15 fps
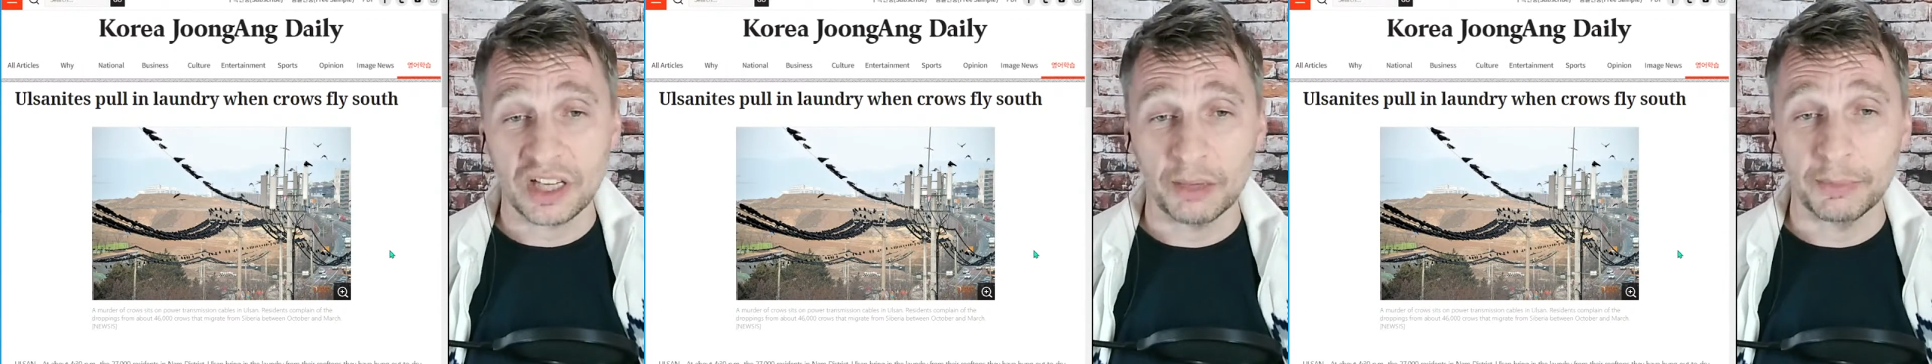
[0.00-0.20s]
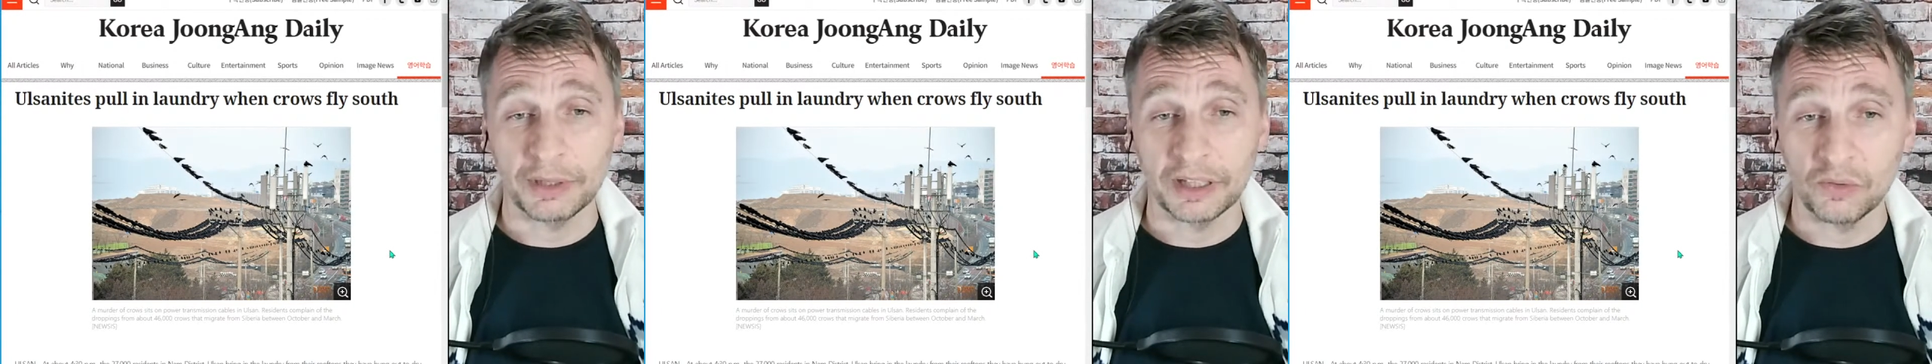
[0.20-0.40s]

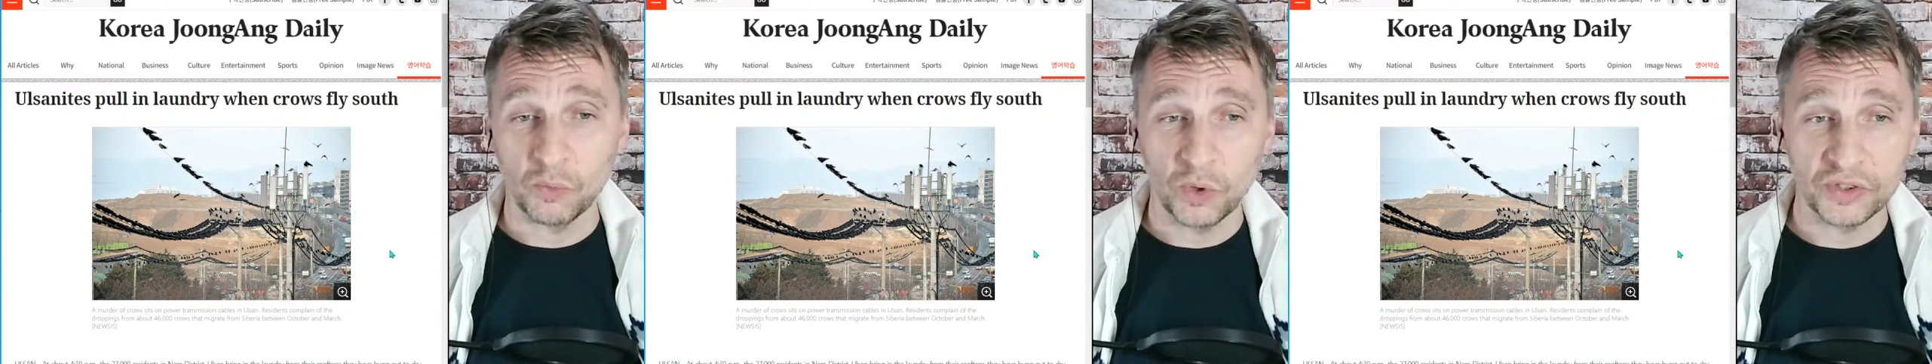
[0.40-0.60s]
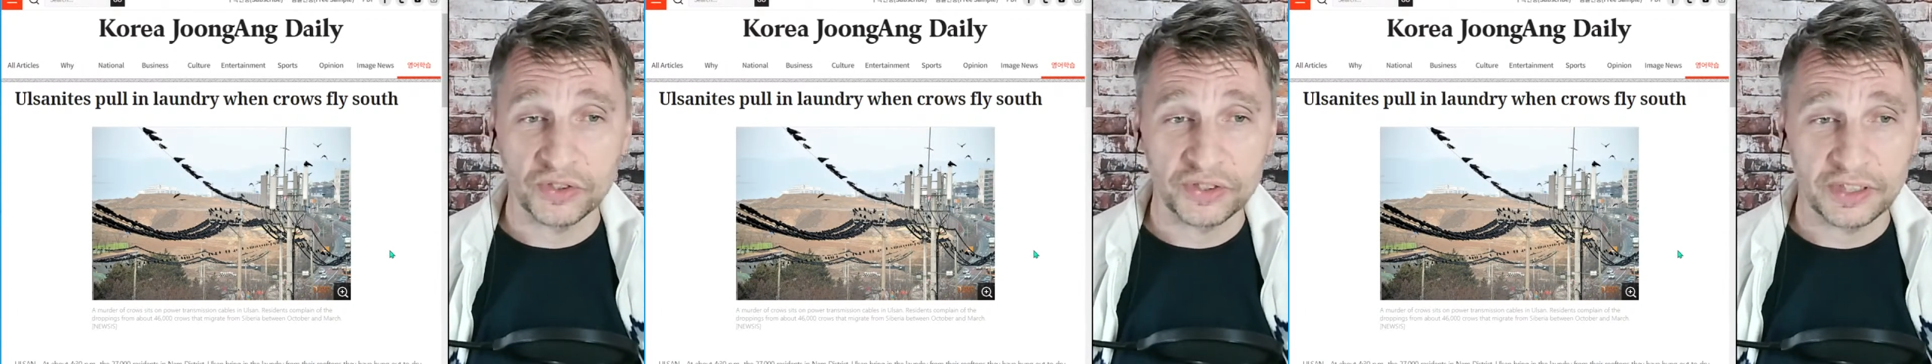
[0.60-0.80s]
coming
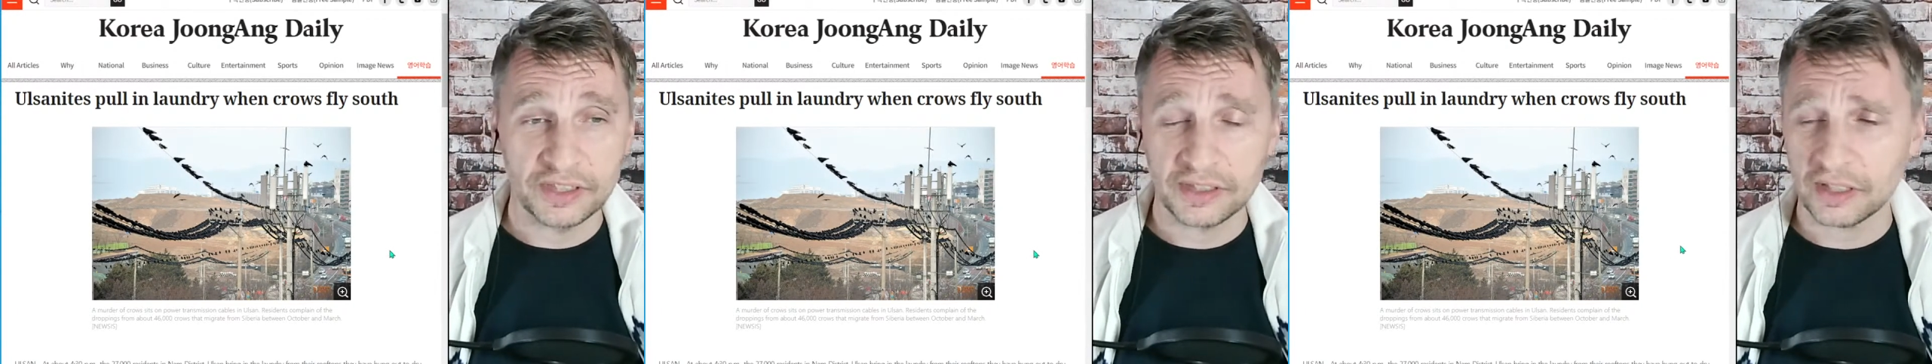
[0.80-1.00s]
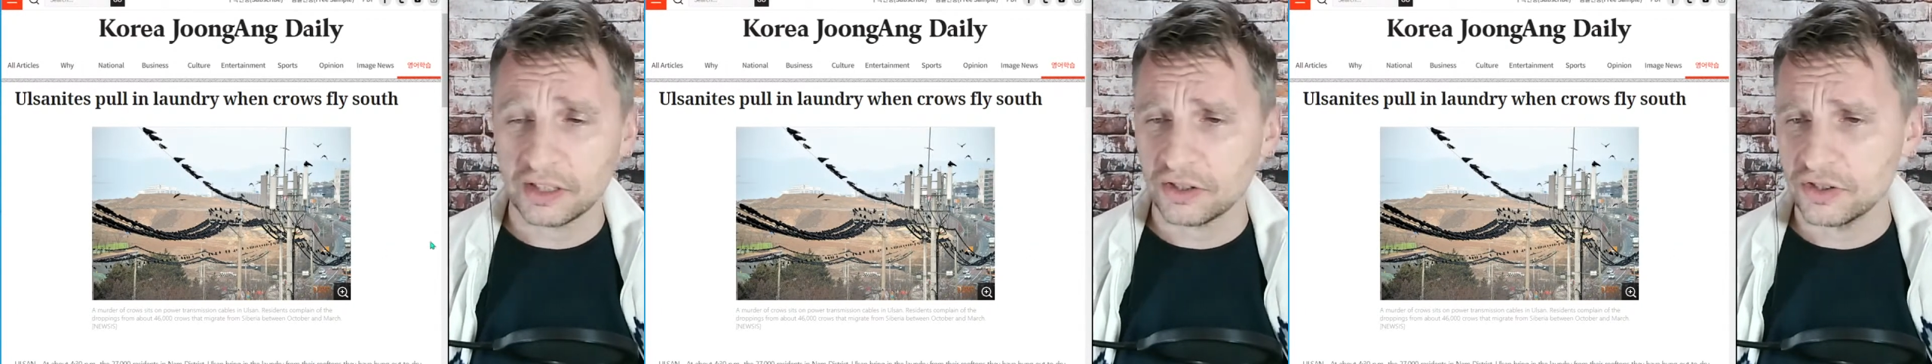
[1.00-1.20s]
once
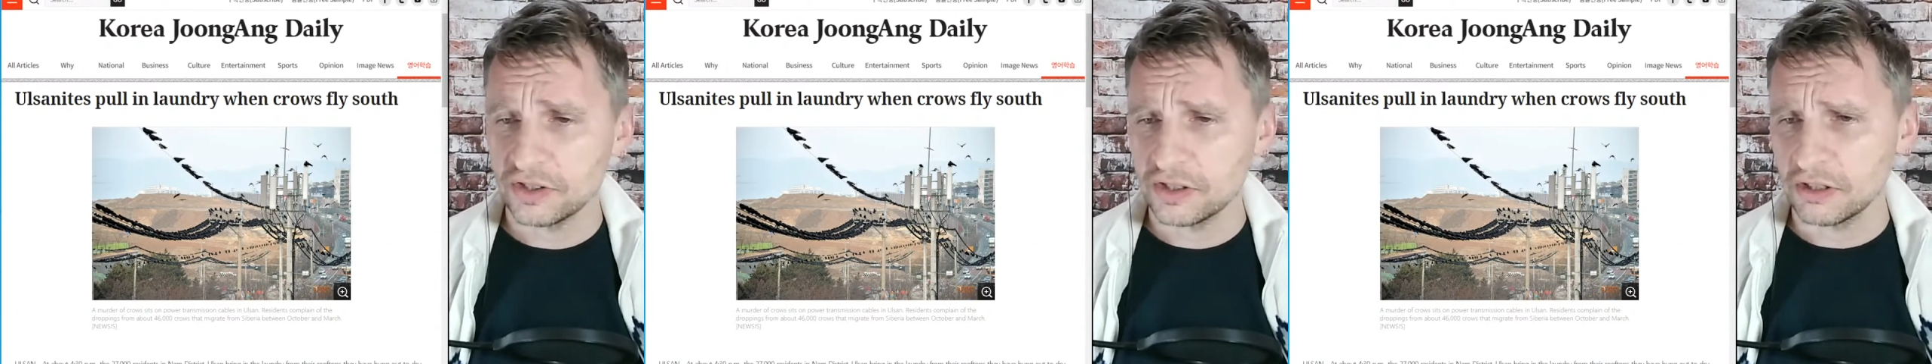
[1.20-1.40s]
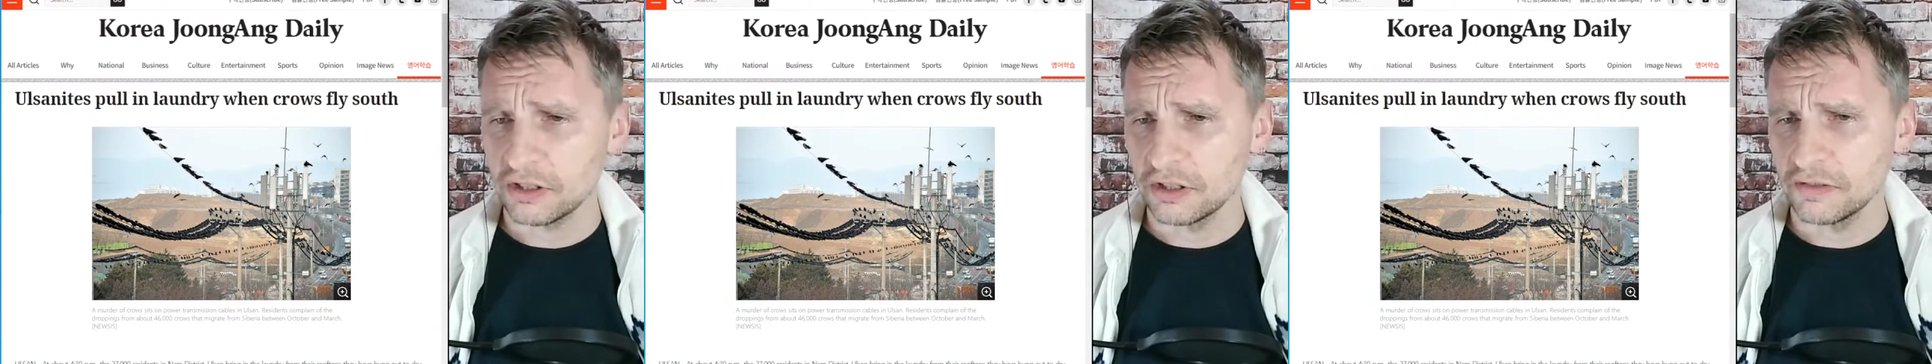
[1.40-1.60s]
these suckers
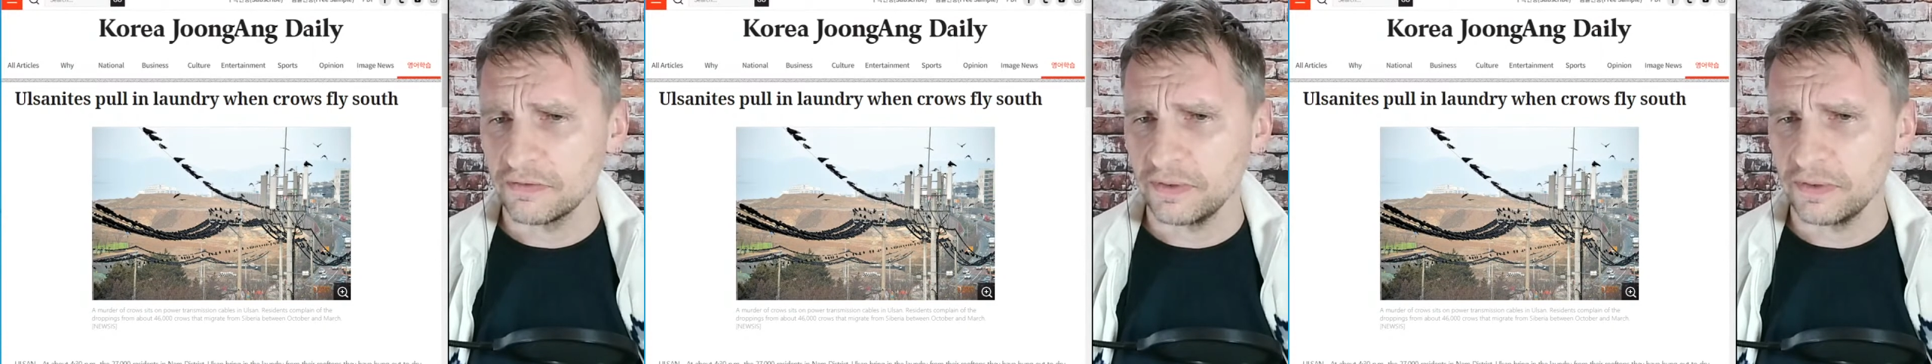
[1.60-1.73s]
start